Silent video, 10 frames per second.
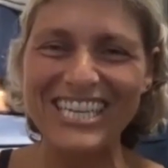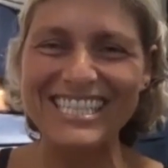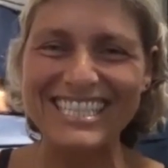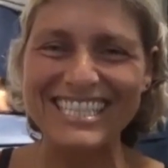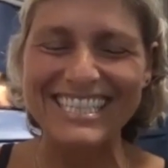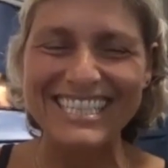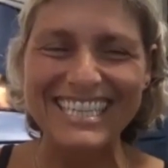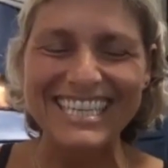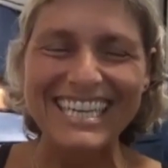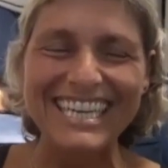Chris.
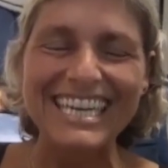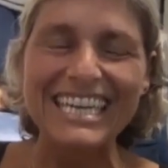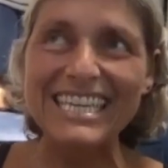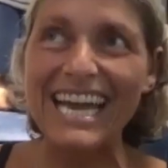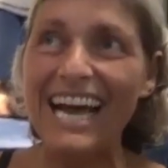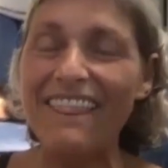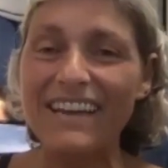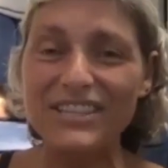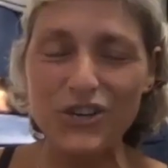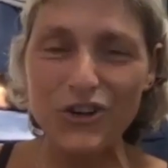Yeah,
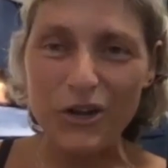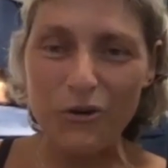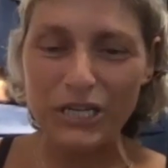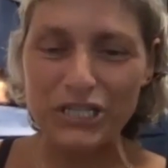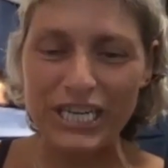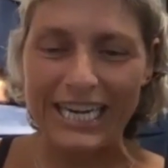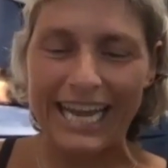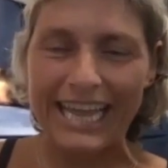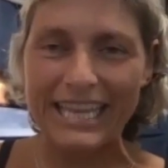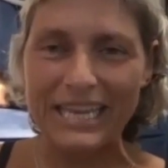that's a great question.
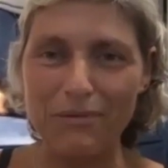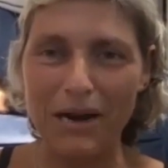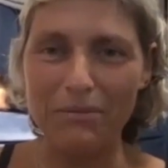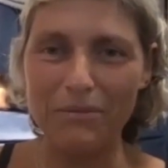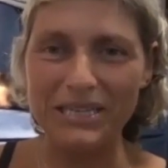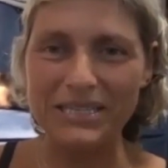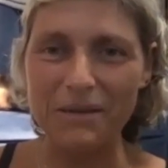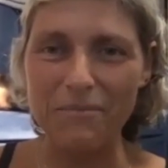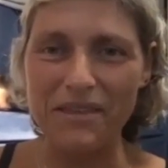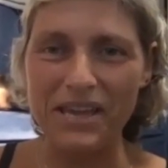And I think probably
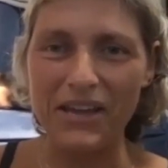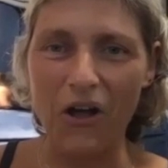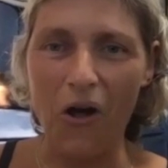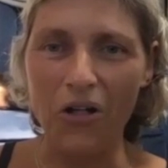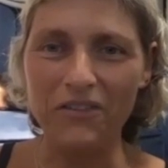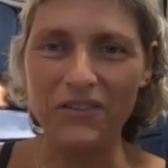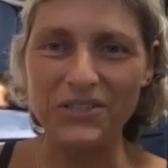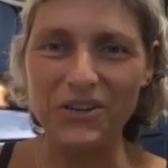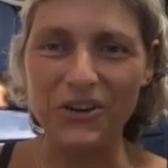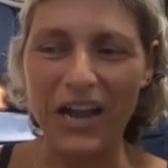something all of
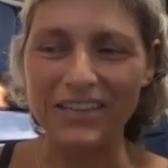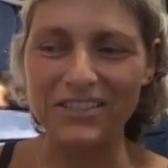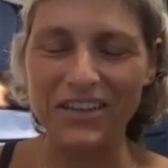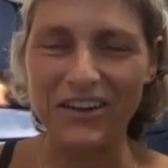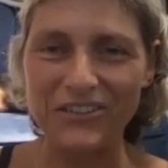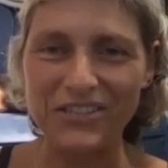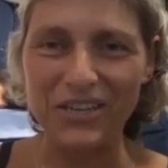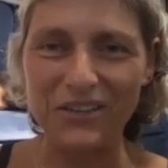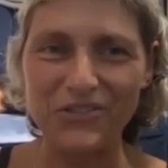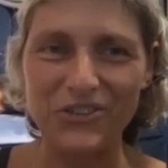us are asking
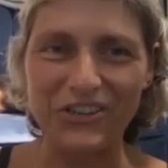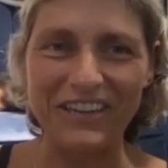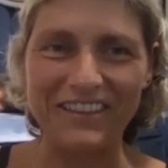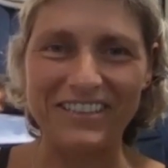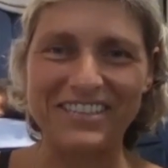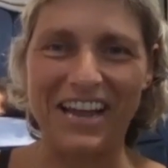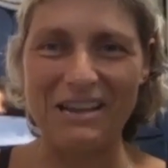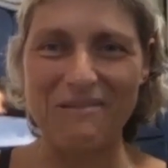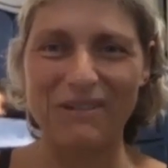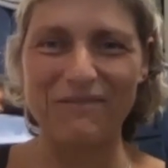ourselves during this
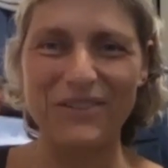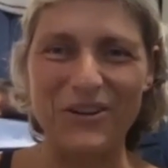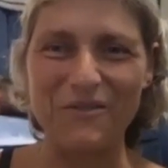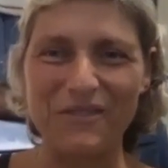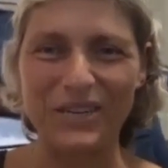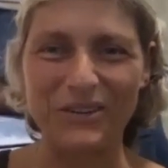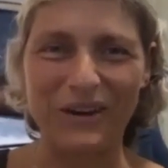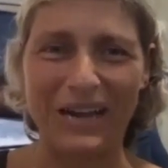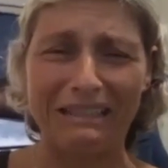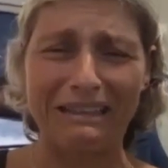time of COVID,
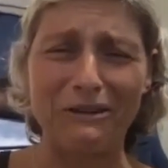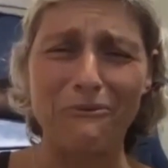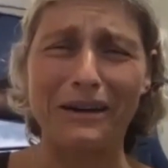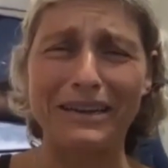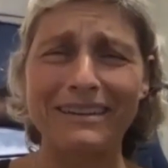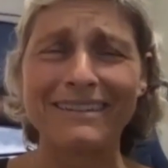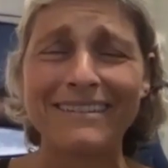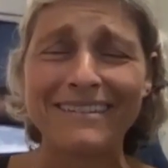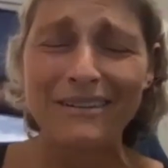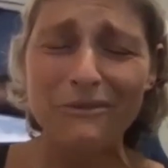right? Like, what,
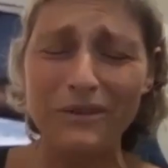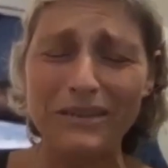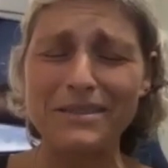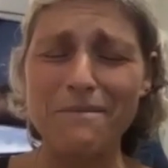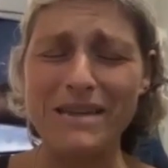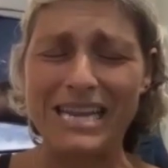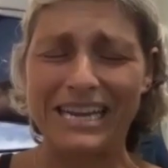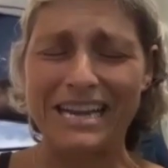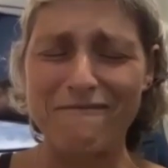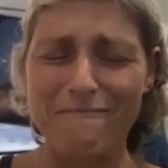what is the
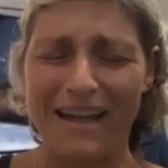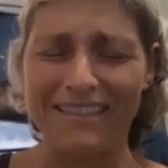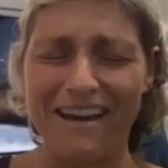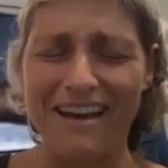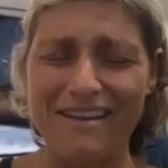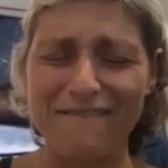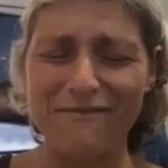meaning of my life?